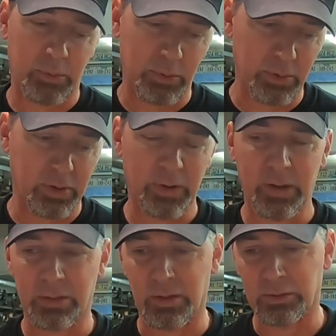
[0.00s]
We were looking
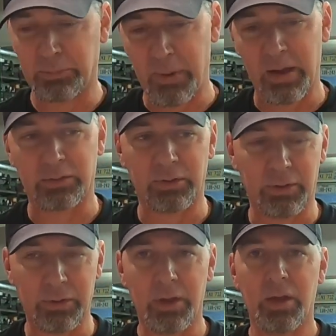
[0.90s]
at the specs
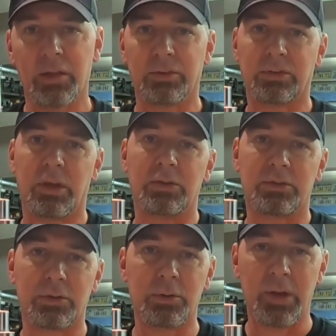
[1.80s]
on the
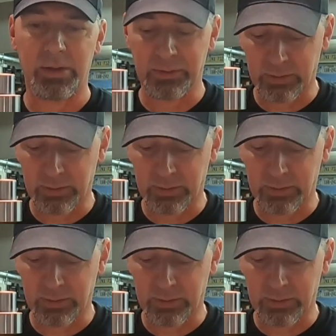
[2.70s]
stage 2 and the